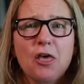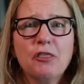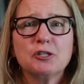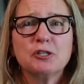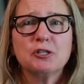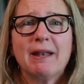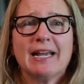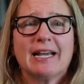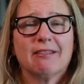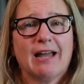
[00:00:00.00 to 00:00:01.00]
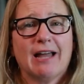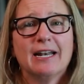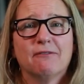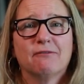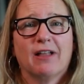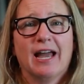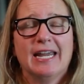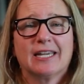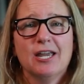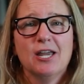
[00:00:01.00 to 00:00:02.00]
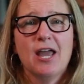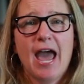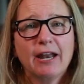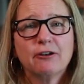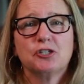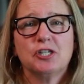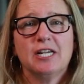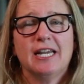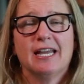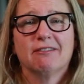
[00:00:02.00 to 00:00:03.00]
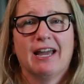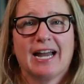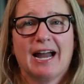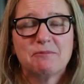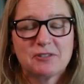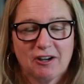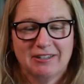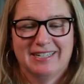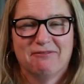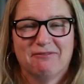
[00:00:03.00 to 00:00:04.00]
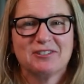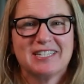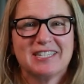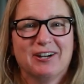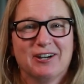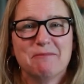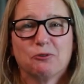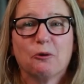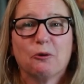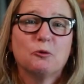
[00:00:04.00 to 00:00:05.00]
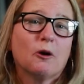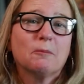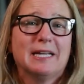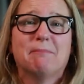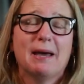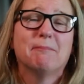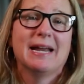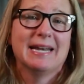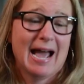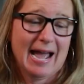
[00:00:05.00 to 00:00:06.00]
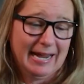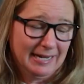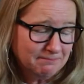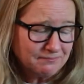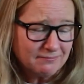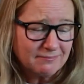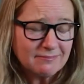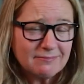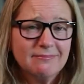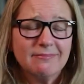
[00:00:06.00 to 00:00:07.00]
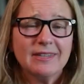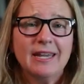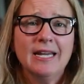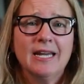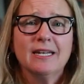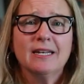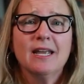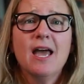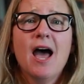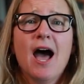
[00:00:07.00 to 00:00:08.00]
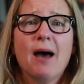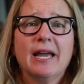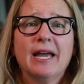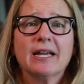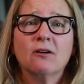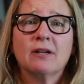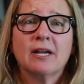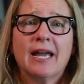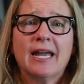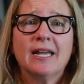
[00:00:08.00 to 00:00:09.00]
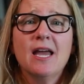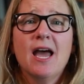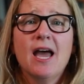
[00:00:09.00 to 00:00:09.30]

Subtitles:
There's been like a lot of like energy, and like I'm starting to feel tired. I'm normally in bed by 9. And I'm like, okay.